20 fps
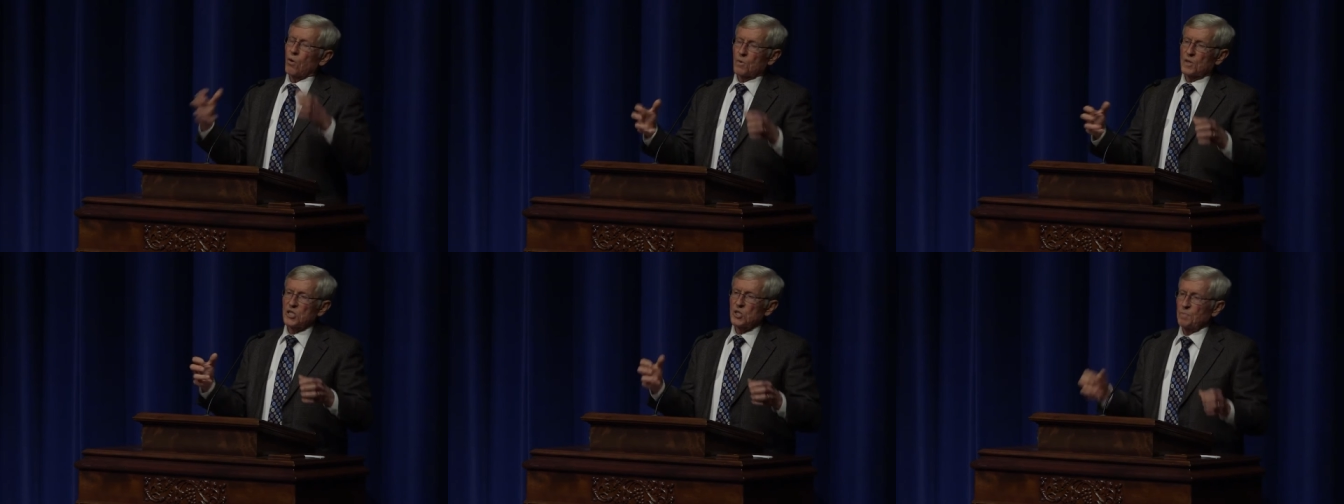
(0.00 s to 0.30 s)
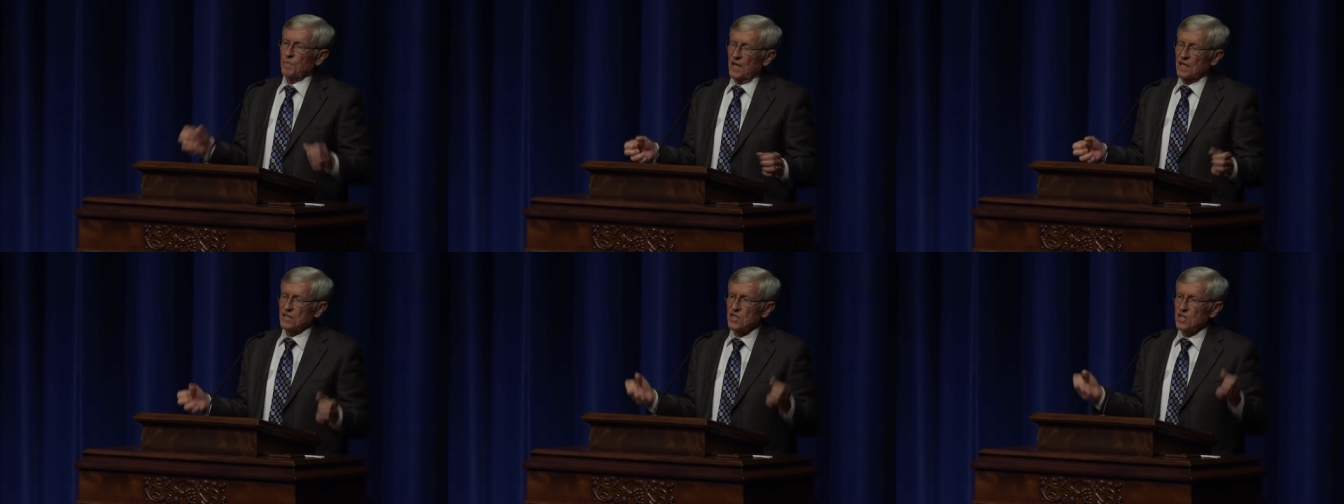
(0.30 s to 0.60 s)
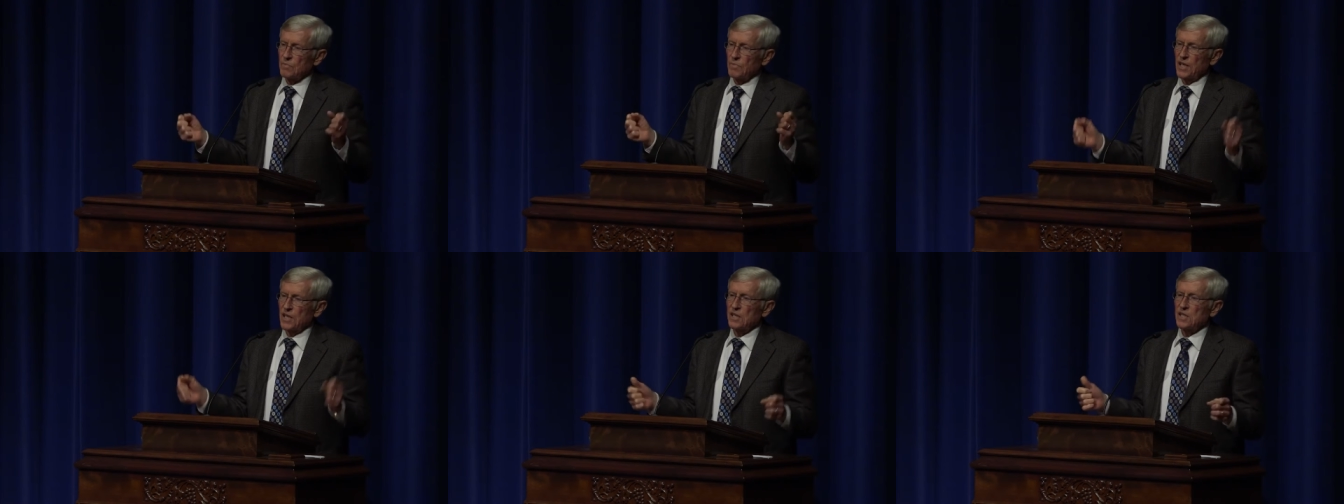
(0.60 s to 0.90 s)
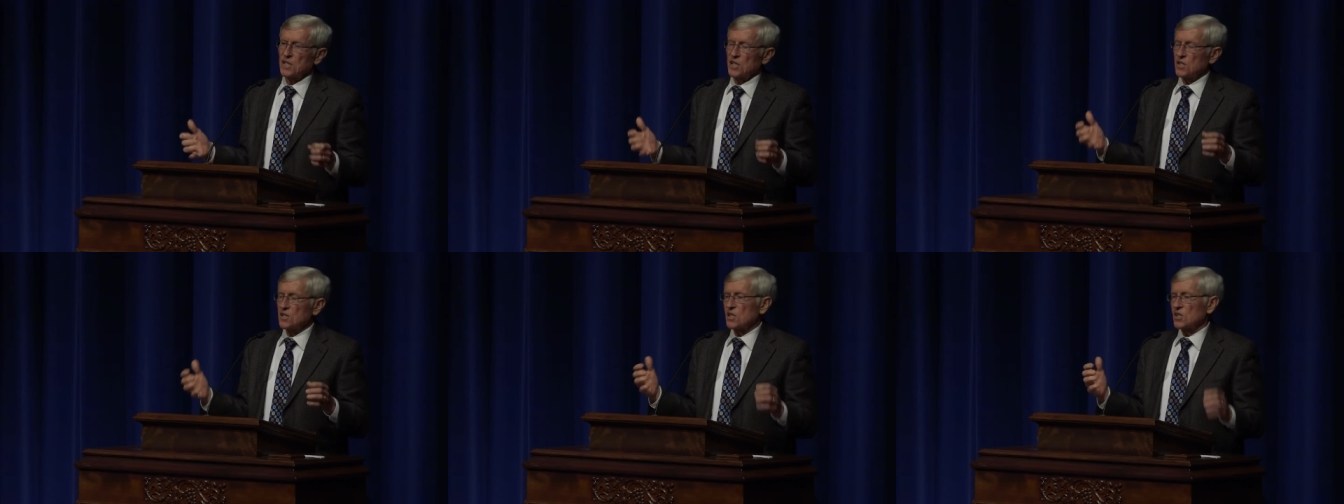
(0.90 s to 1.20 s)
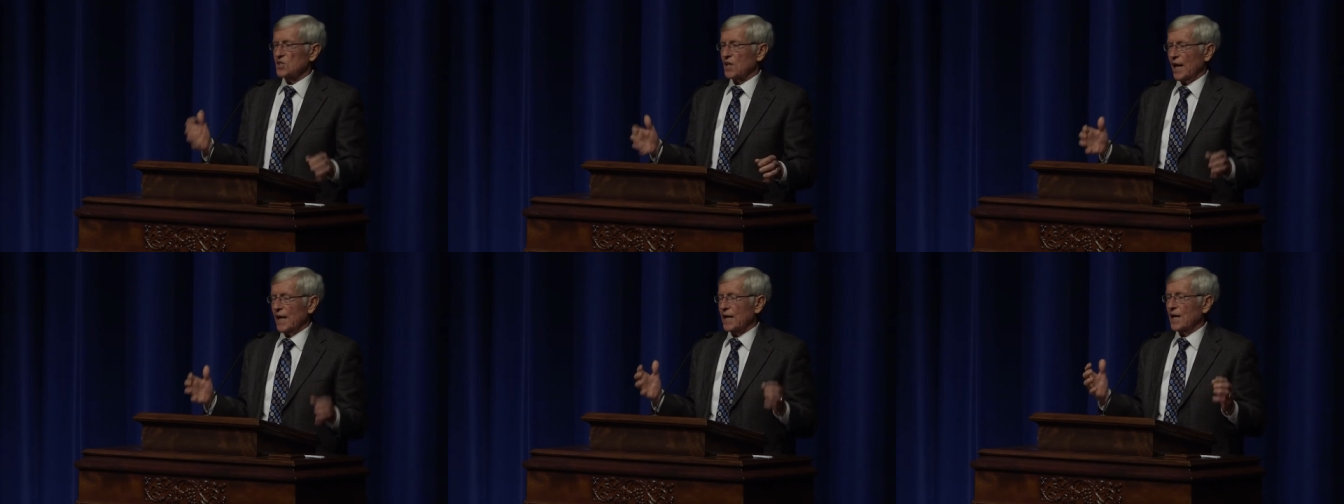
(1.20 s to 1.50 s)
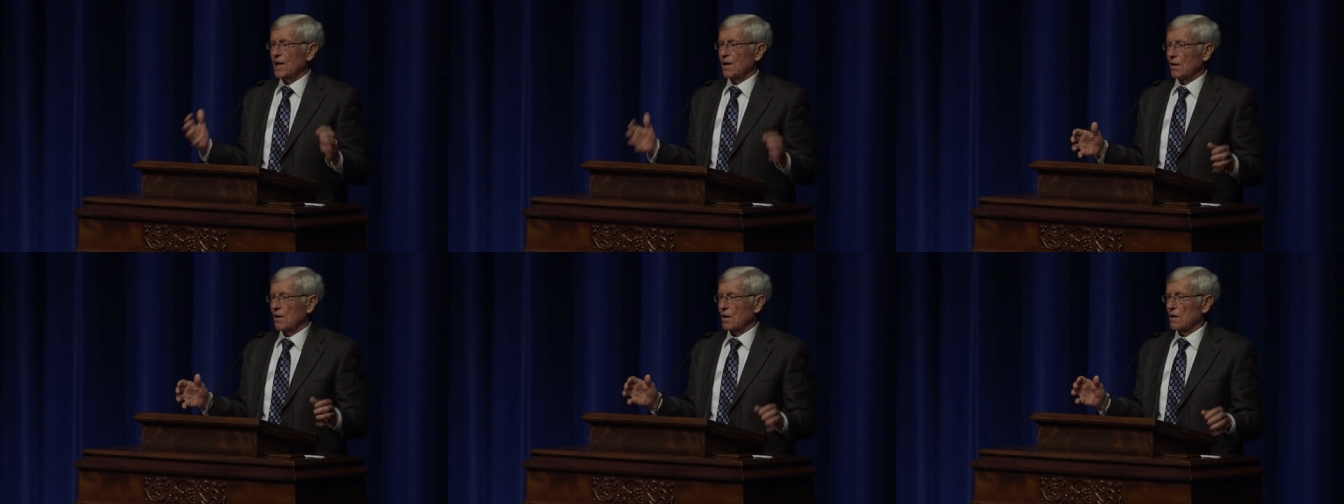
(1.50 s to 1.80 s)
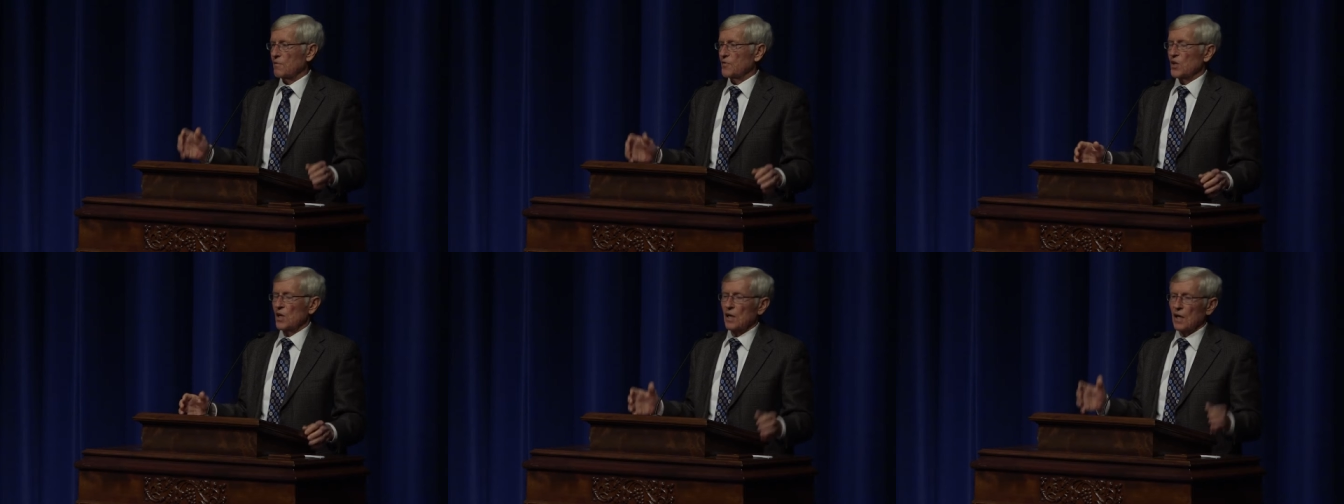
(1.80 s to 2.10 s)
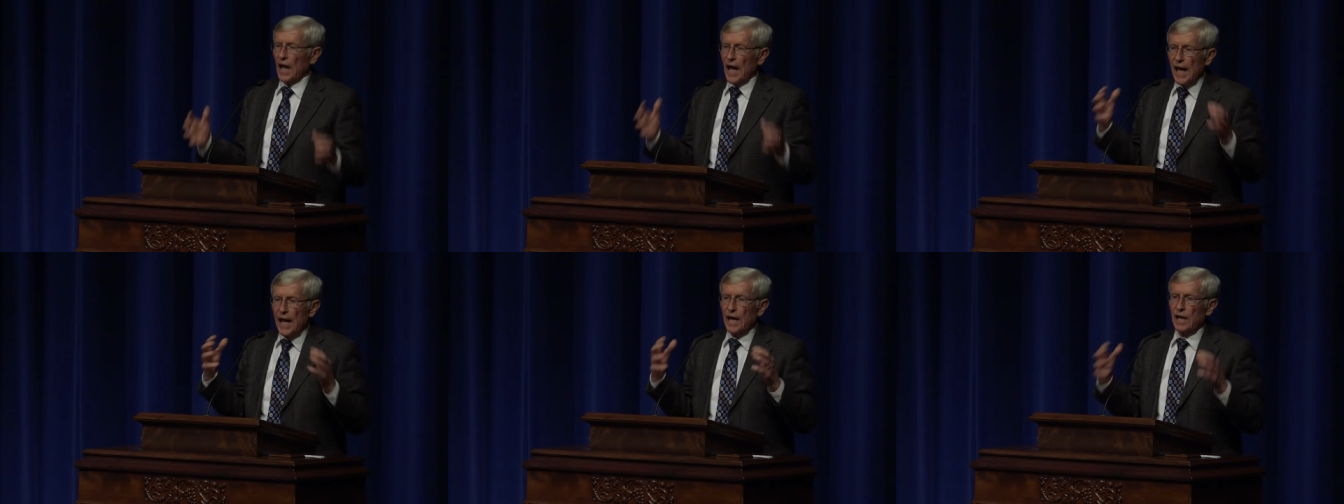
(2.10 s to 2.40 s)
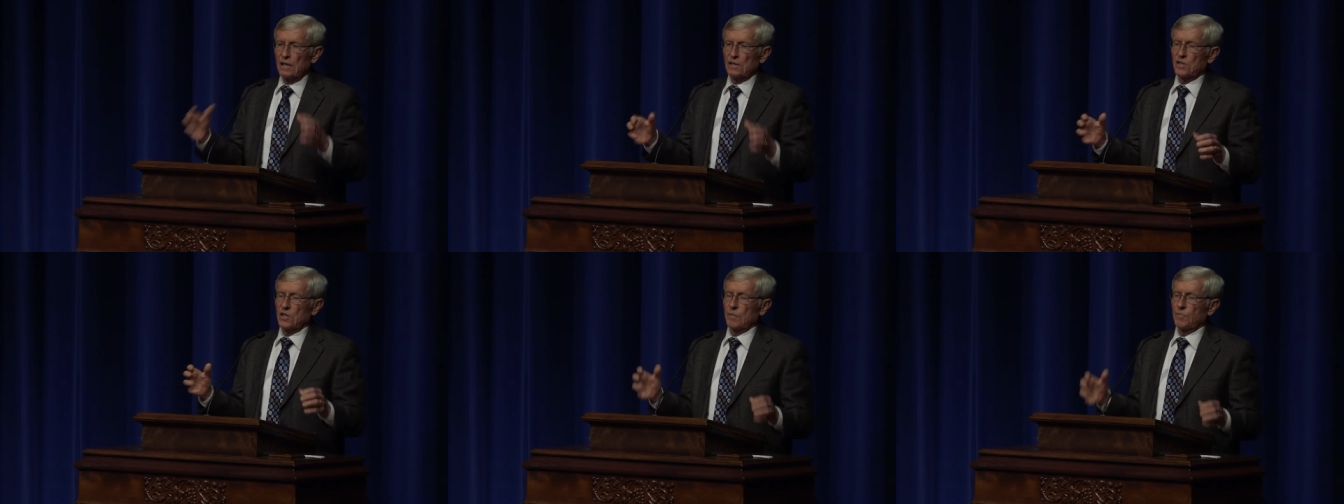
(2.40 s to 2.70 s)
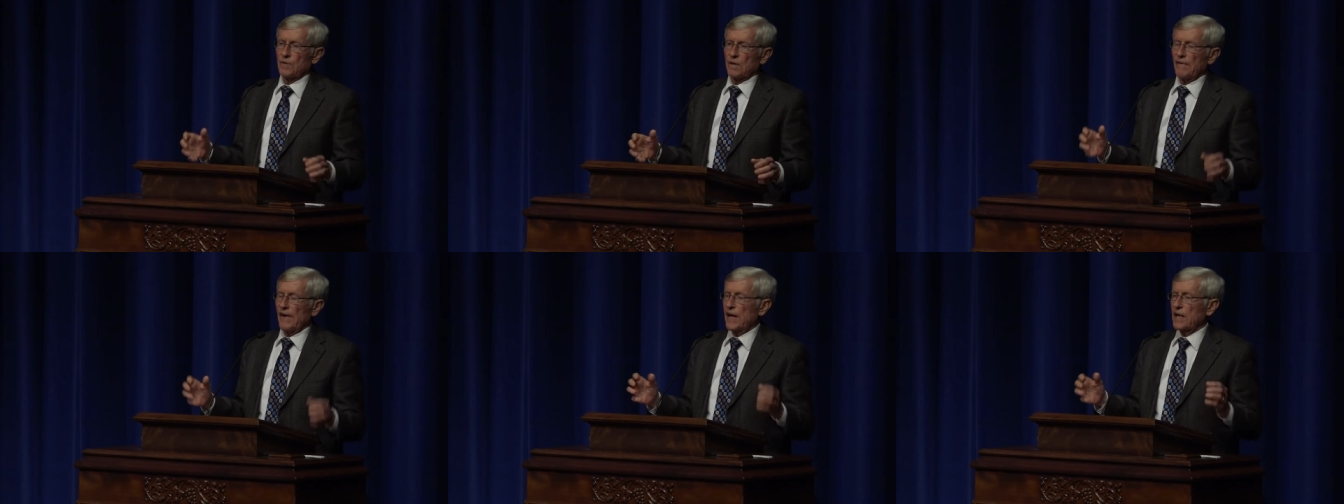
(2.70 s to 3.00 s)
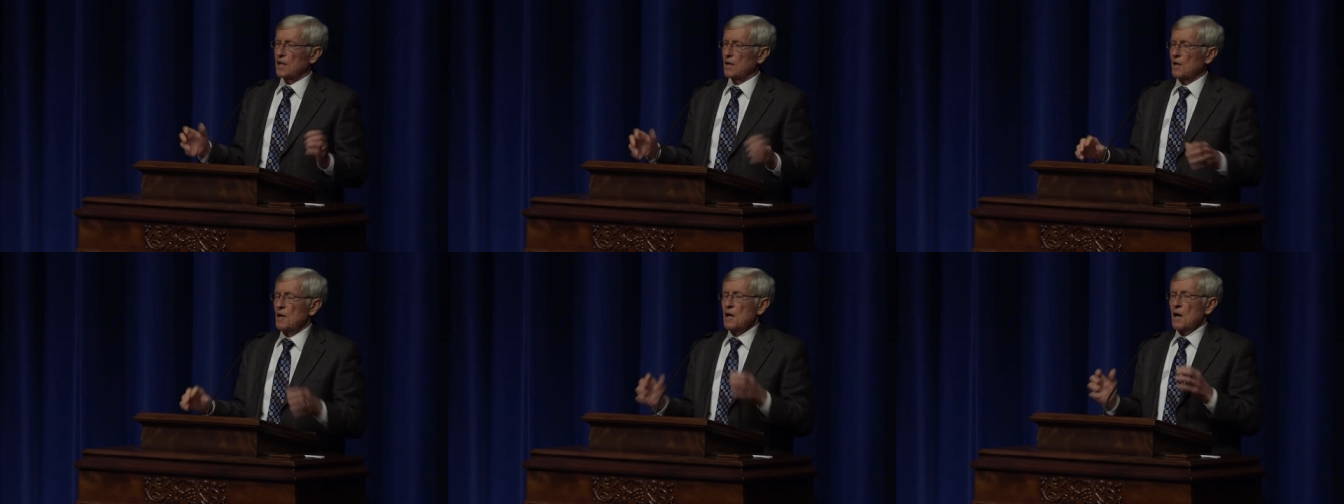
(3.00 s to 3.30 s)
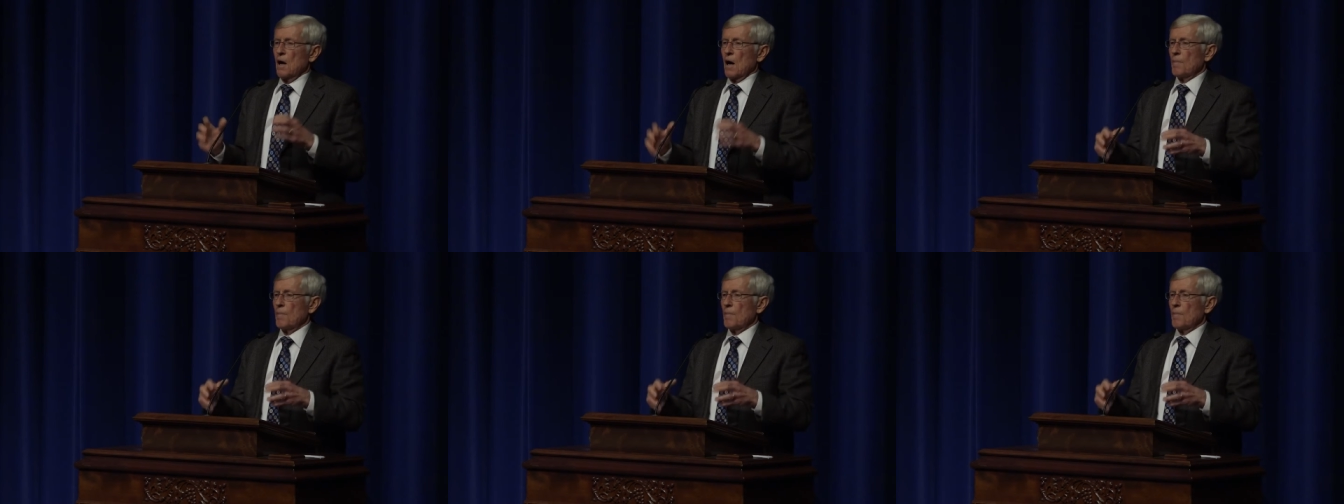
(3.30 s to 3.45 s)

responsibility to take care of the land, to provide a,